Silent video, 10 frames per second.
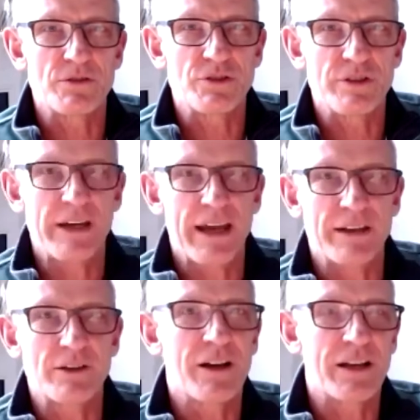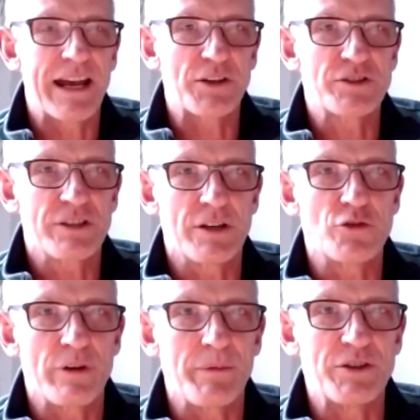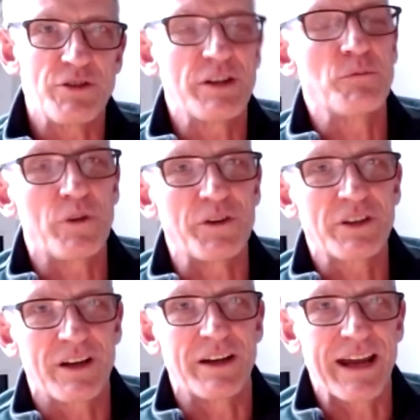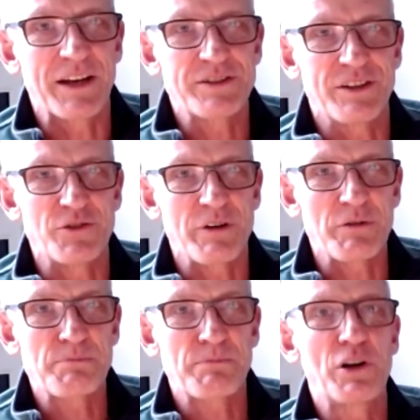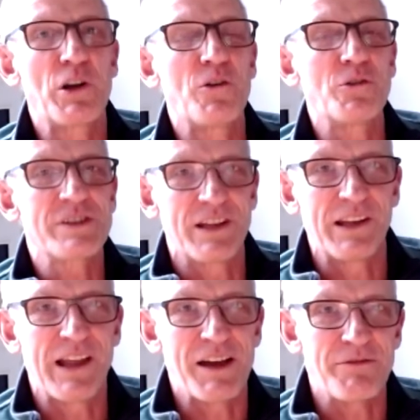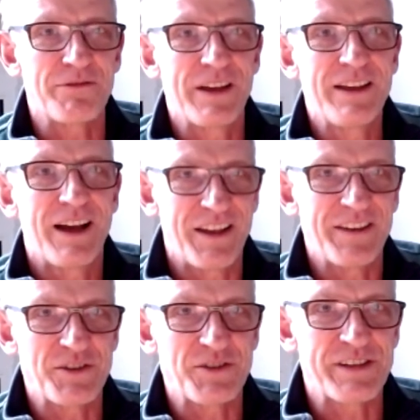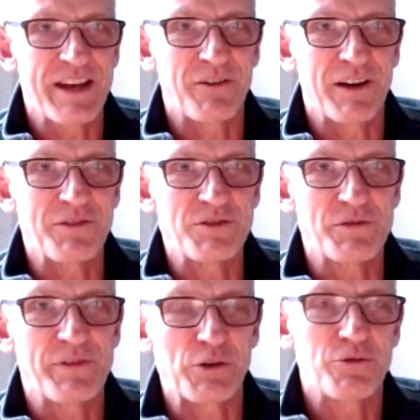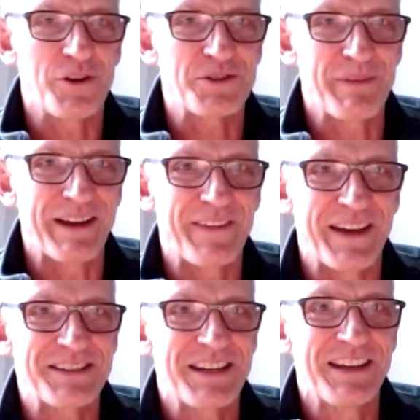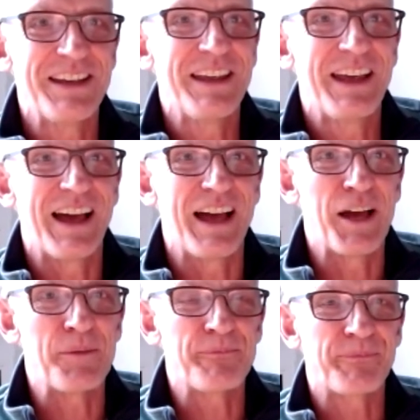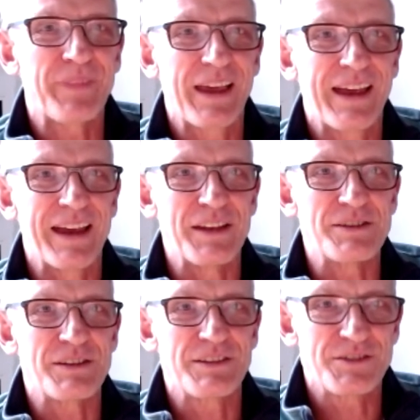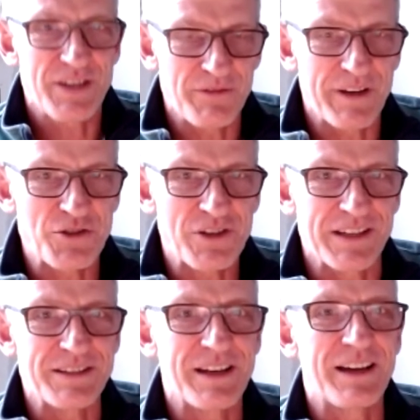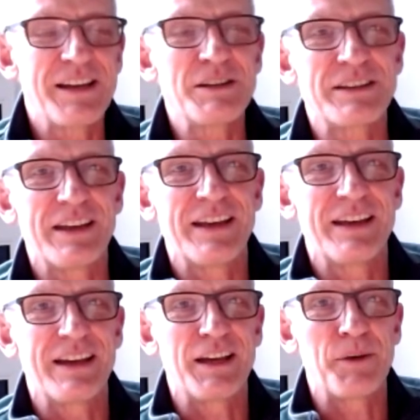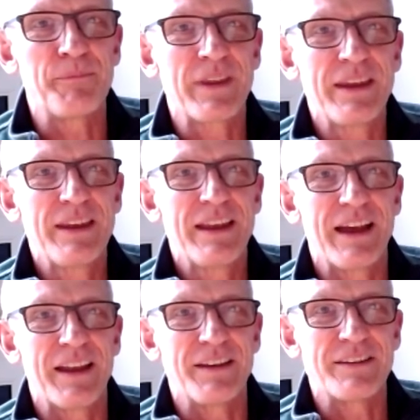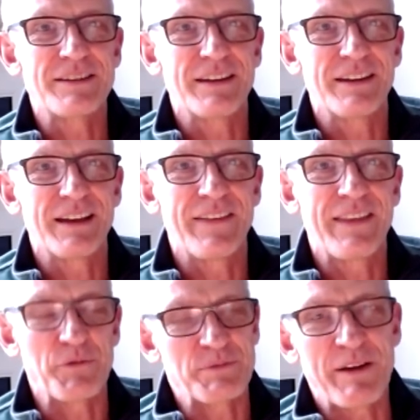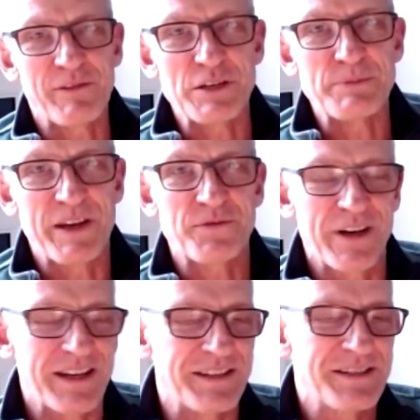she had cardiac surgery when she didn't want cardiac surgery, which prolonged her life unnecessarily, and she was very cross about that. And she eventually died, and that was Beverly's best friend.